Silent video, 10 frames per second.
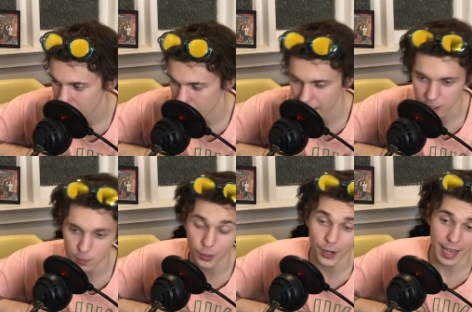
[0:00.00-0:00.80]
Or like
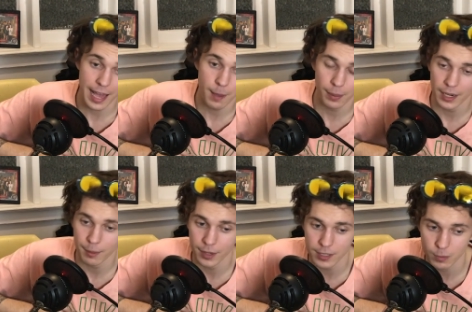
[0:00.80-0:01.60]
just put on a
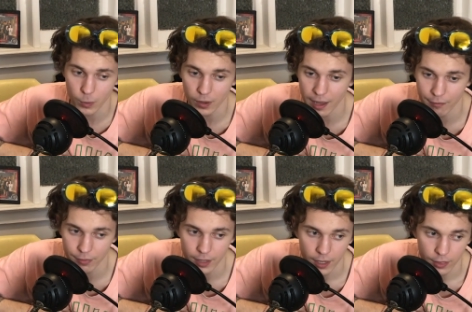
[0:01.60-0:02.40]
penny because we don't
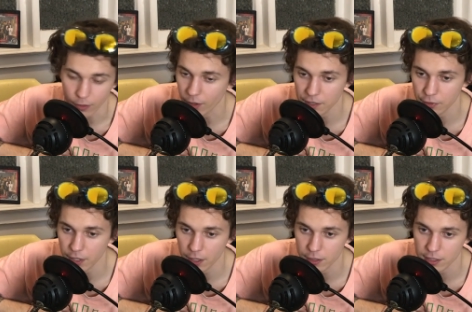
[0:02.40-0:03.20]
have, they're all
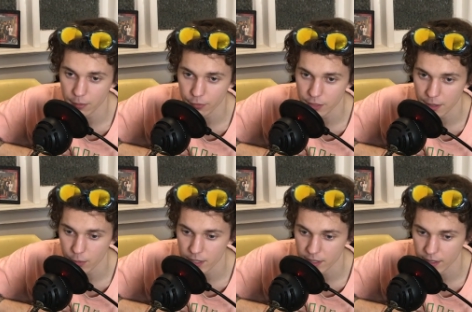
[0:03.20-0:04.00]
different colors some for
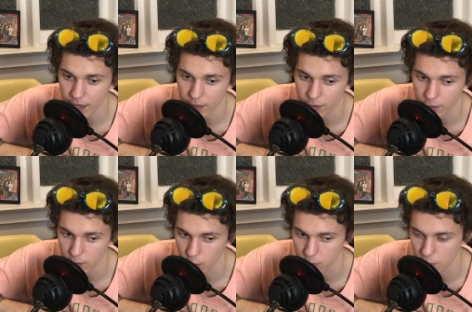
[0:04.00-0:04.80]
some reason and the
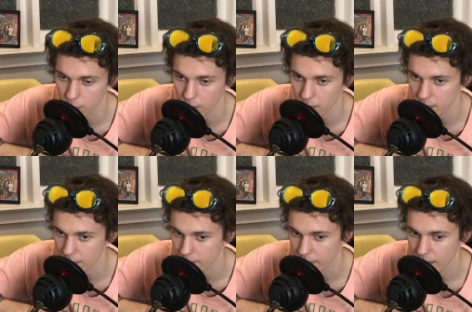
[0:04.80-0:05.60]
school's too broke
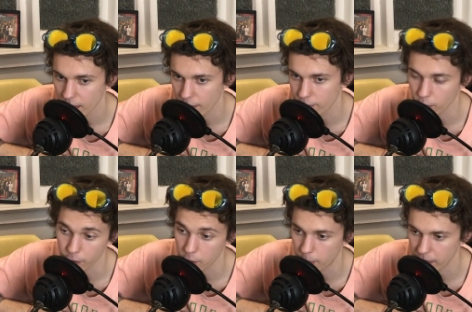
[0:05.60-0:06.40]
to
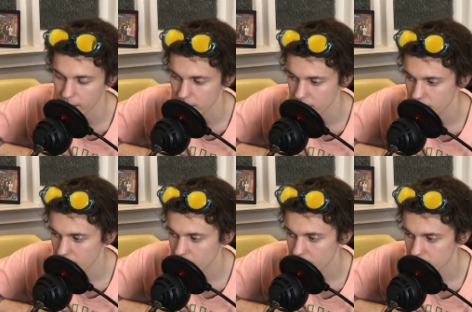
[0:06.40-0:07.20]
afford new pennies.
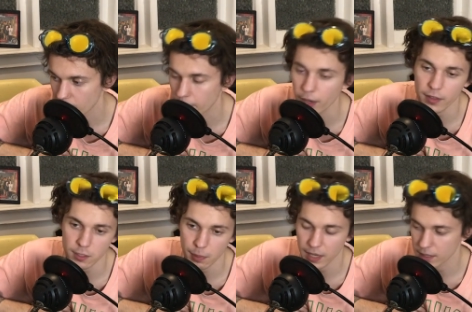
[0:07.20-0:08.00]
So put on
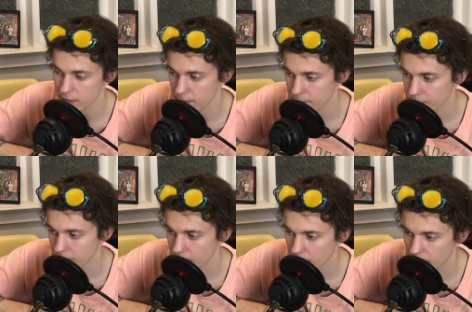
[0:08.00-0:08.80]
these pennies.
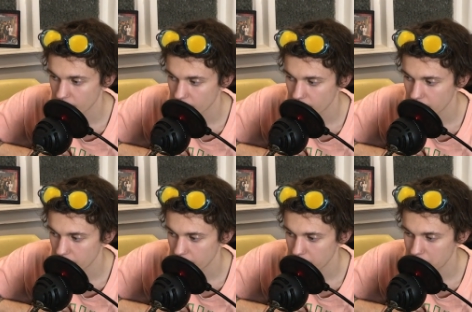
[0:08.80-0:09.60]

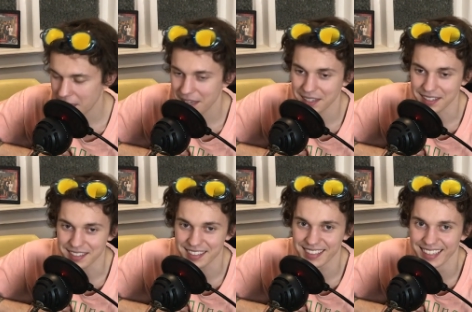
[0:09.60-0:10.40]

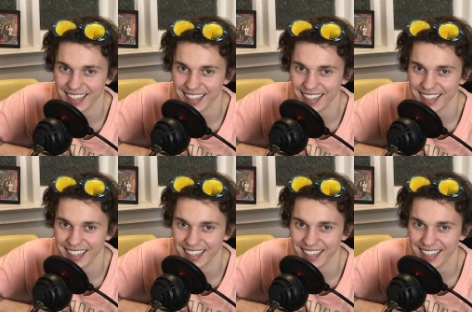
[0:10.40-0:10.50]
Pennies.